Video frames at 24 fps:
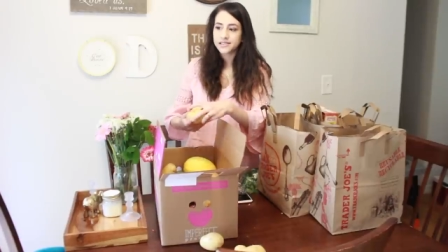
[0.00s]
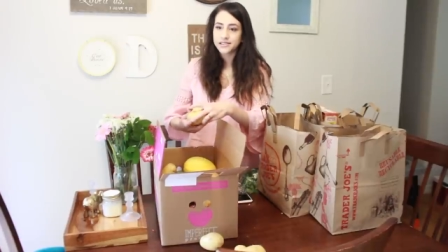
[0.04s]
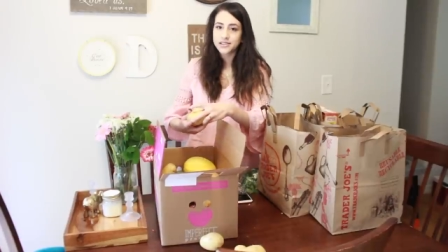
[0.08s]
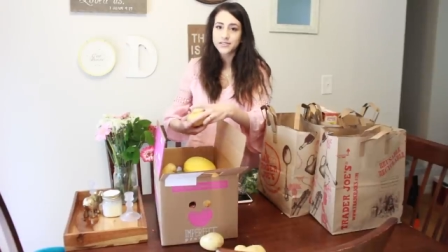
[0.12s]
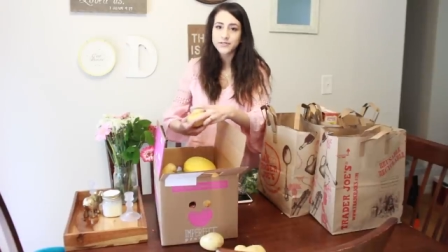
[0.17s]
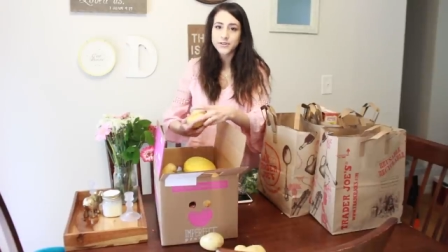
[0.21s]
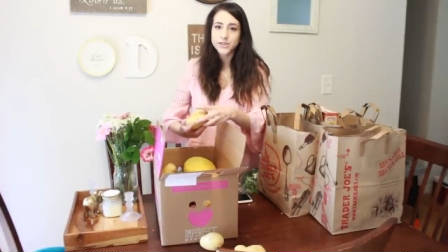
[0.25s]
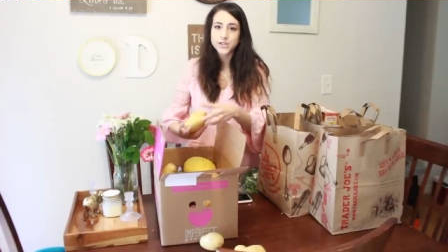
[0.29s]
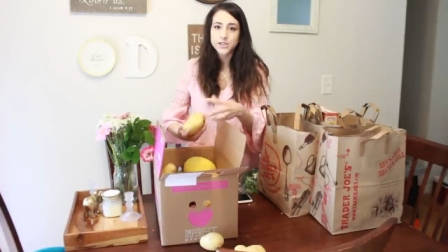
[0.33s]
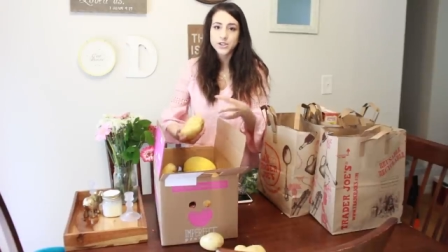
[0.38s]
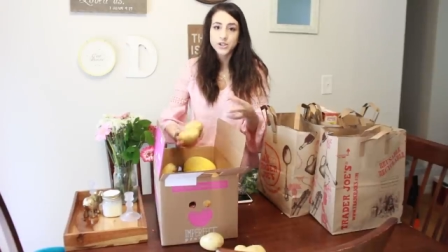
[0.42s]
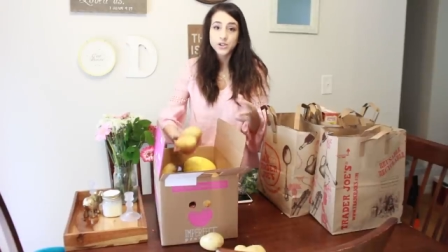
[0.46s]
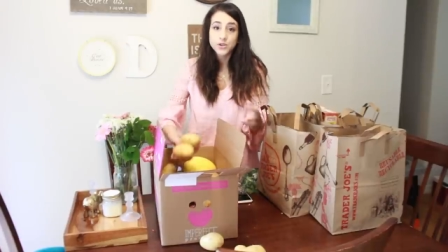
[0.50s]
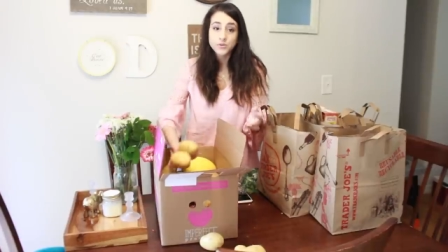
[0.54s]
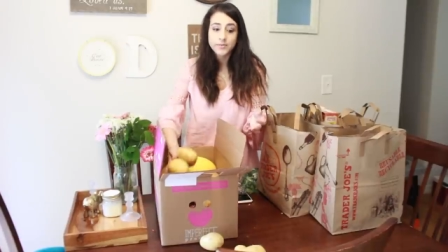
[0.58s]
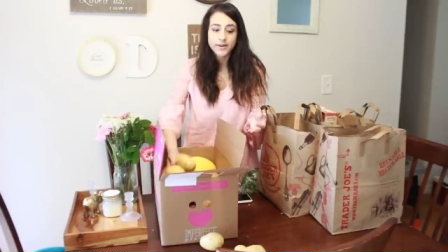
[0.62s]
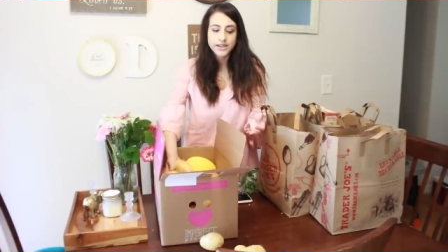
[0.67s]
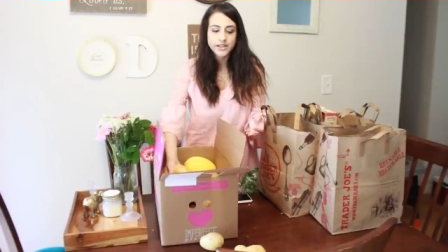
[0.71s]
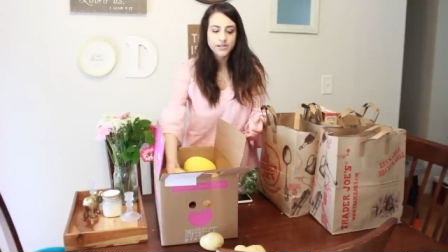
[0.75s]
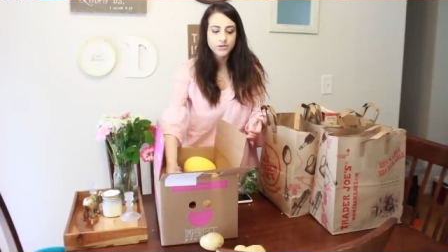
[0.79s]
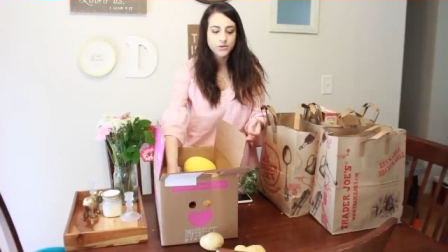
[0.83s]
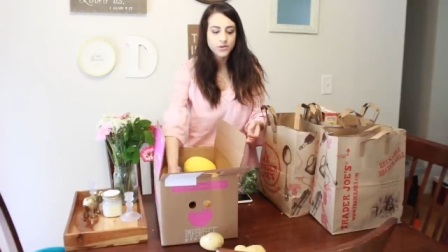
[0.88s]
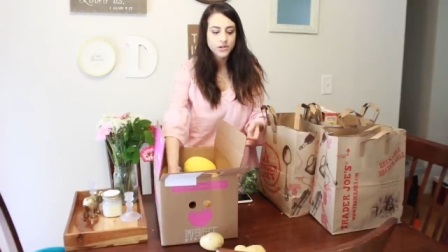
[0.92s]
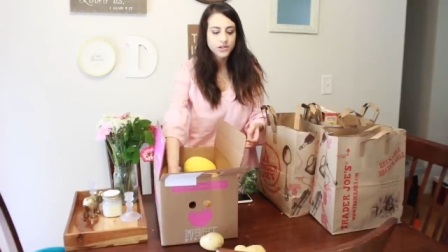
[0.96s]
delivered to
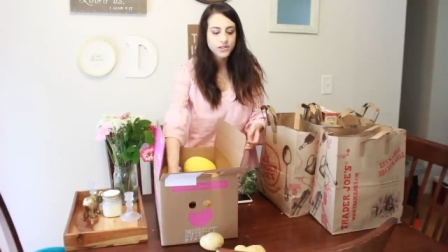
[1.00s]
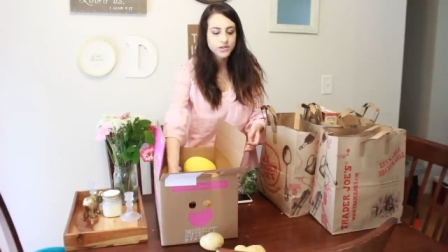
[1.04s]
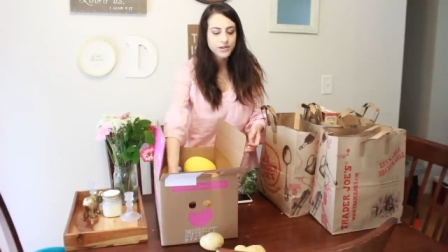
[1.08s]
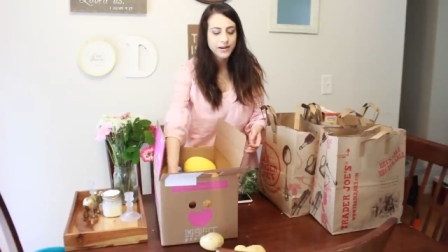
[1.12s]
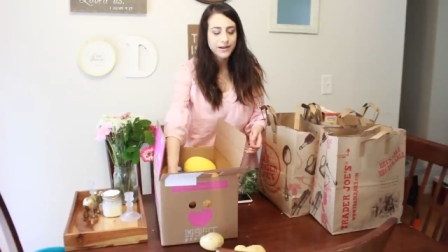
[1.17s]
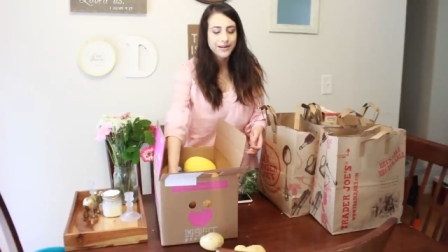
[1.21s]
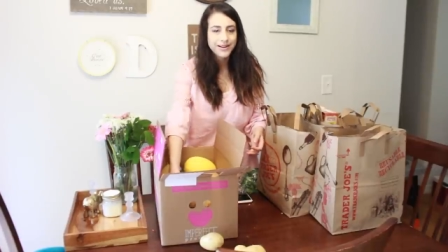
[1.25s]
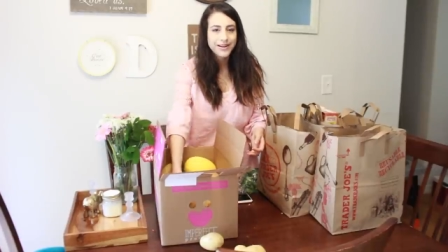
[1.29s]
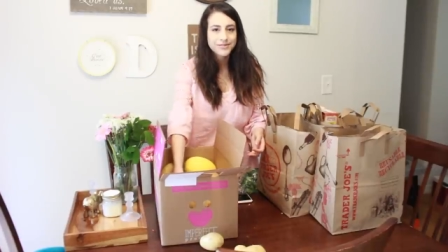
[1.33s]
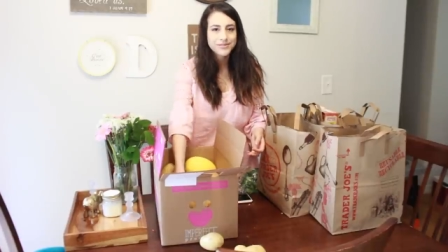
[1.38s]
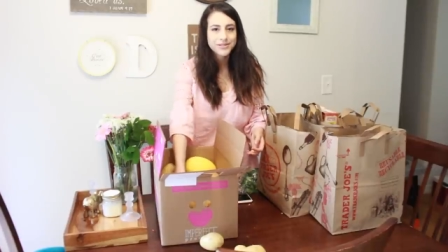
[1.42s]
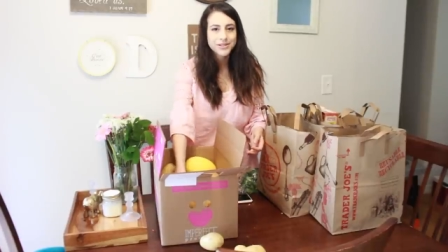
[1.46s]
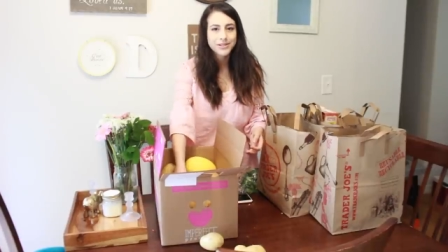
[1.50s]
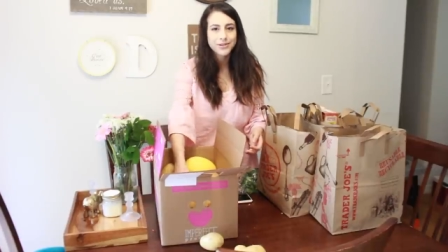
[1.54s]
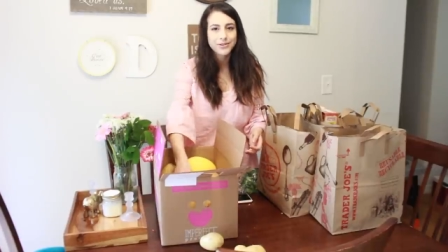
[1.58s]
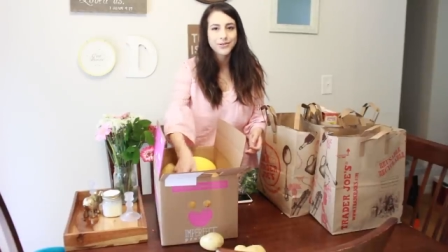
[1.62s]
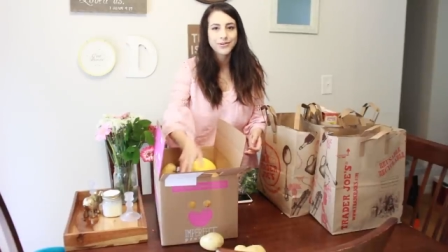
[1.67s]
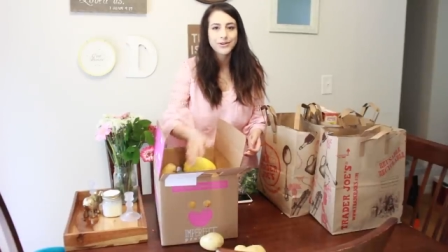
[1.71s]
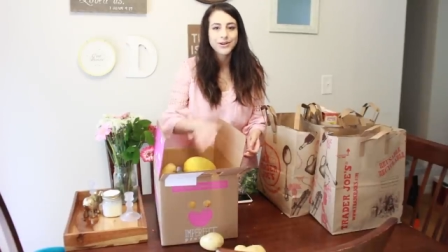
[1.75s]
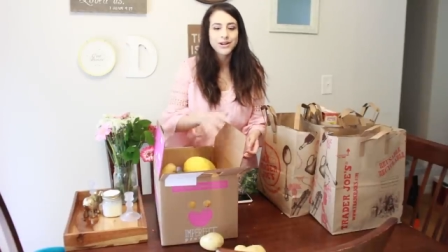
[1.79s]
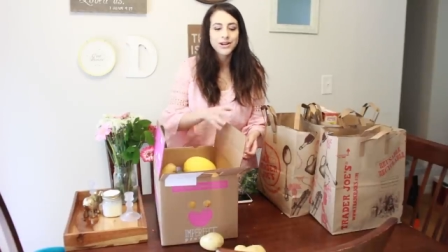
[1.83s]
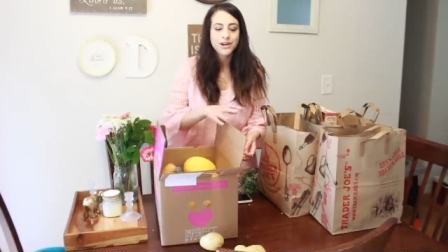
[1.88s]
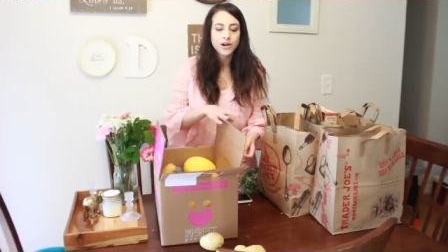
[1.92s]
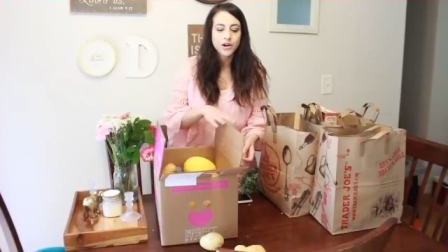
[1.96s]
my door so I don't have to
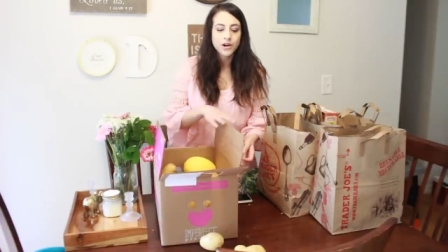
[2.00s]
go